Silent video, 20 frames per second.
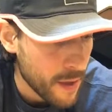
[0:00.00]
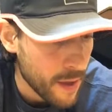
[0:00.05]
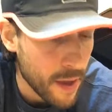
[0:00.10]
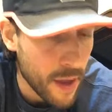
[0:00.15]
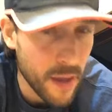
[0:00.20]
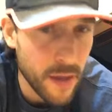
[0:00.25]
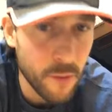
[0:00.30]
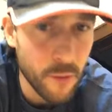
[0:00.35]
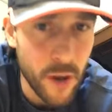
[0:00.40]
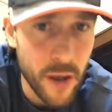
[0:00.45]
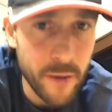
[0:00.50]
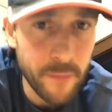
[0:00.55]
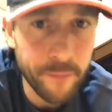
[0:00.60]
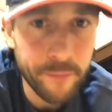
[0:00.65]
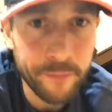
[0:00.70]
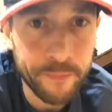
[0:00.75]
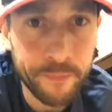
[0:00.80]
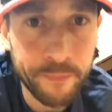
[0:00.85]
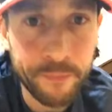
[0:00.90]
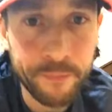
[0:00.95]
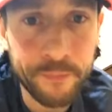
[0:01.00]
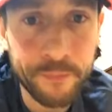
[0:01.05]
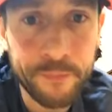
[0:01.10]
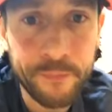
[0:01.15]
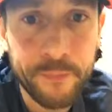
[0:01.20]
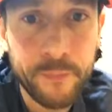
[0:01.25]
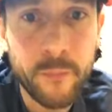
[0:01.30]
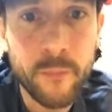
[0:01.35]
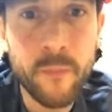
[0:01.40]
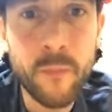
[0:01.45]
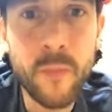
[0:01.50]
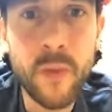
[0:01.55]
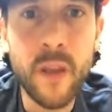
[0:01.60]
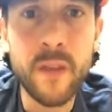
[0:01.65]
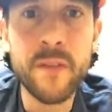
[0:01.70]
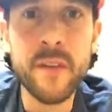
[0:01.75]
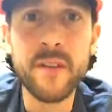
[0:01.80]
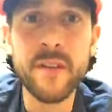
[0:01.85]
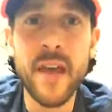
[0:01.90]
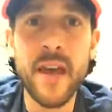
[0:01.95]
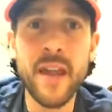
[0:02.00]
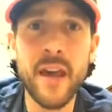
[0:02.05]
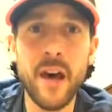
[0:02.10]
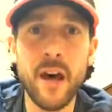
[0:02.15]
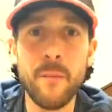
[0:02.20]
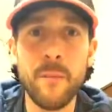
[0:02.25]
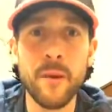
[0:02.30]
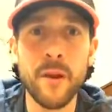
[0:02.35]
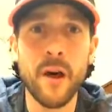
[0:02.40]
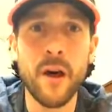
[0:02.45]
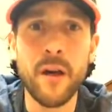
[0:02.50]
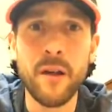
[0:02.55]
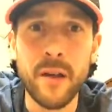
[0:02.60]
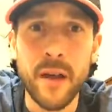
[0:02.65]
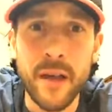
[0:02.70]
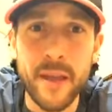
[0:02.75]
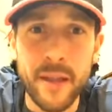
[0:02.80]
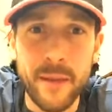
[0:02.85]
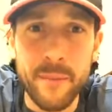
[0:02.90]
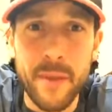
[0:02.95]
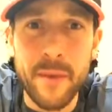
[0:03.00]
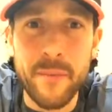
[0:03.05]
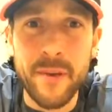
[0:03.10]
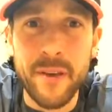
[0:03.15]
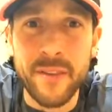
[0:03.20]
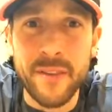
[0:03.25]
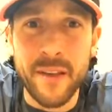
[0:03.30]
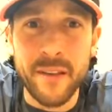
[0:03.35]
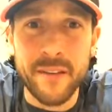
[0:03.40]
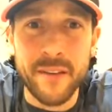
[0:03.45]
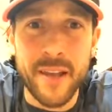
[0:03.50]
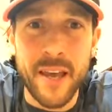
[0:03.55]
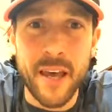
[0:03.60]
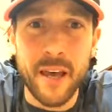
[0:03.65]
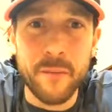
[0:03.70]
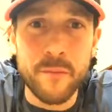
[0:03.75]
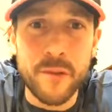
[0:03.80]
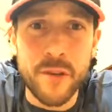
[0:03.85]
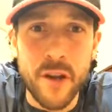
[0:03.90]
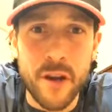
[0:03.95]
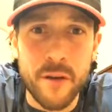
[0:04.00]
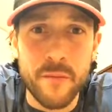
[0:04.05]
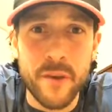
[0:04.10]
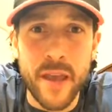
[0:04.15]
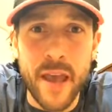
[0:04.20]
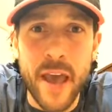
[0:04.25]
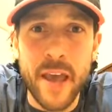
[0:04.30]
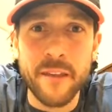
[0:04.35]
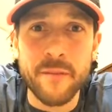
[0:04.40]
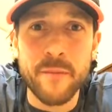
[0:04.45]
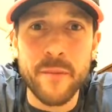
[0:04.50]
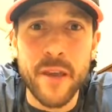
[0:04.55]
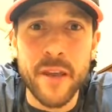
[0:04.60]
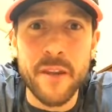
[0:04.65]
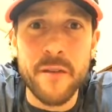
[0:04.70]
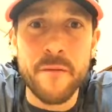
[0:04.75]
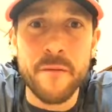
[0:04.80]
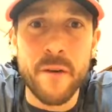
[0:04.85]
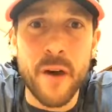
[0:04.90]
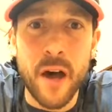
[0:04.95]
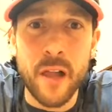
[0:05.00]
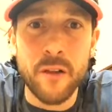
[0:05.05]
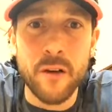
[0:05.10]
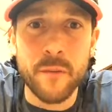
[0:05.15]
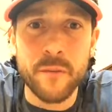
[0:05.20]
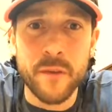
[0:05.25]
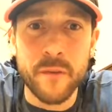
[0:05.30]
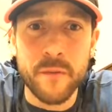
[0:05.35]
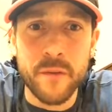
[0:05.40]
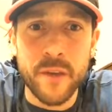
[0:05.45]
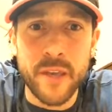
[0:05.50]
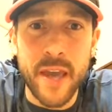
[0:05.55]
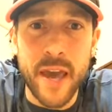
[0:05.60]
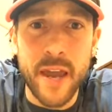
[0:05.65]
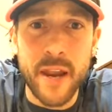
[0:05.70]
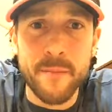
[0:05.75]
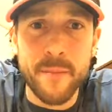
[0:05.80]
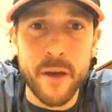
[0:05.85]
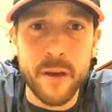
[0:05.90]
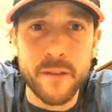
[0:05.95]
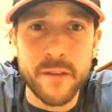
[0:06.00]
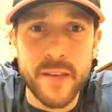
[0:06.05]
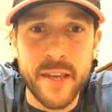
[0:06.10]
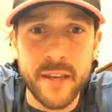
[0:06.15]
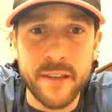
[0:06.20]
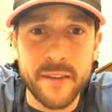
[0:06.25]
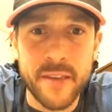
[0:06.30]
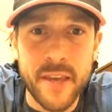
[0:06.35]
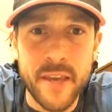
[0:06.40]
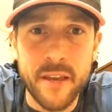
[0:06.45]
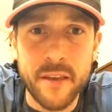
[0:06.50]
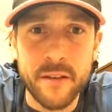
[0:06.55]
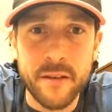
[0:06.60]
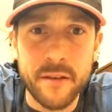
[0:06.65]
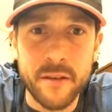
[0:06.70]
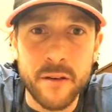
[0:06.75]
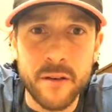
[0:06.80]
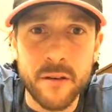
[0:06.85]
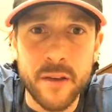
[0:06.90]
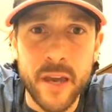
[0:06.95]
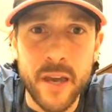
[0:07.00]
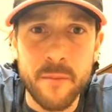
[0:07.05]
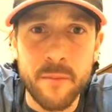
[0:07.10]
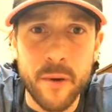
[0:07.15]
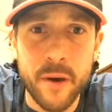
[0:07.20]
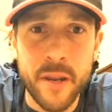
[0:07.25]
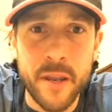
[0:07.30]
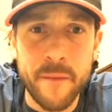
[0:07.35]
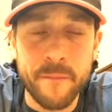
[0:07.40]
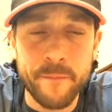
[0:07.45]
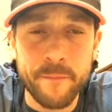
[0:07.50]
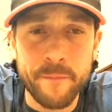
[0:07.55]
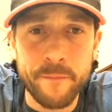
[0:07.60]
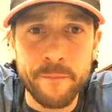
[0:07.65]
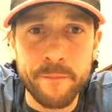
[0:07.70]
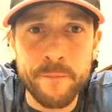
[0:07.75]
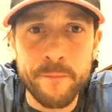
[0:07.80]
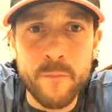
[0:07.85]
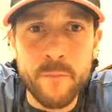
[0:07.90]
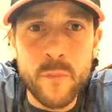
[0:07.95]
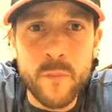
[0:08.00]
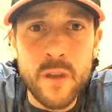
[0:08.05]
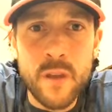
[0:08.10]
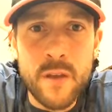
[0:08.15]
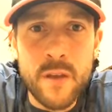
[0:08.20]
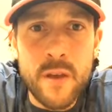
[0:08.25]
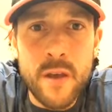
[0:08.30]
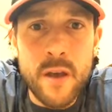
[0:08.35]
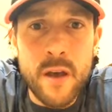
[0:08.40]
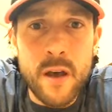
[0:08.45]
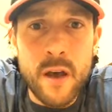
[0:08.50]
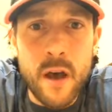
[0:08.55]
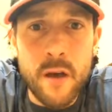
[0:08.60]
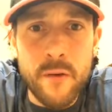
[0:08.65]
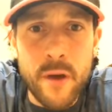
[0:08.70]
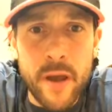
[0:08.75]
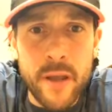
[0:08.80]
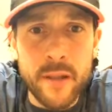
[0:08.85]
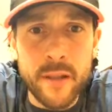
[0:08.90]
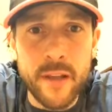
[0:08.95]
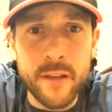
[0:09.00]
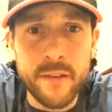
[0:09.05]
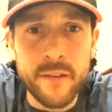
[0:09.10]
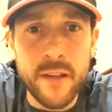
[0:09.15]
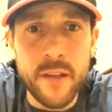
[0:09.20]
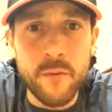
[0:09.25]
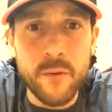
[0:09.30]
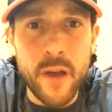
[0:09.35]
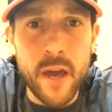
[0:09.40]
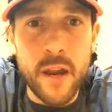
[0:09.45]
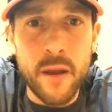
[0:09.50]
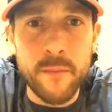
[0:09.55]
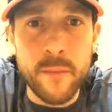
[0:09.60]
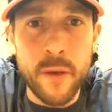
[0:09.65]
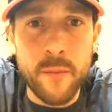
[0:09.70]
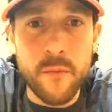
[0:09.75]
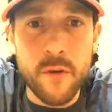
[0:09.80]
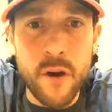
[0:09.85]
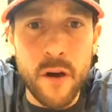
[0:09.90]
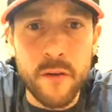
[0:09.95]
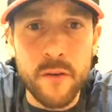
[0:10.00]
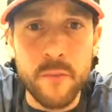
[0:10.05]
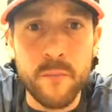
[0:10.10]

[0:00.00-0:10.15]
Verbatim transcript: Anyway, does that help at all? Uh, maybe it doesn't help, Jeremy. Ask me any follow-ups if you can about technique. Okay, buddy? All right, let's see. we got a number of other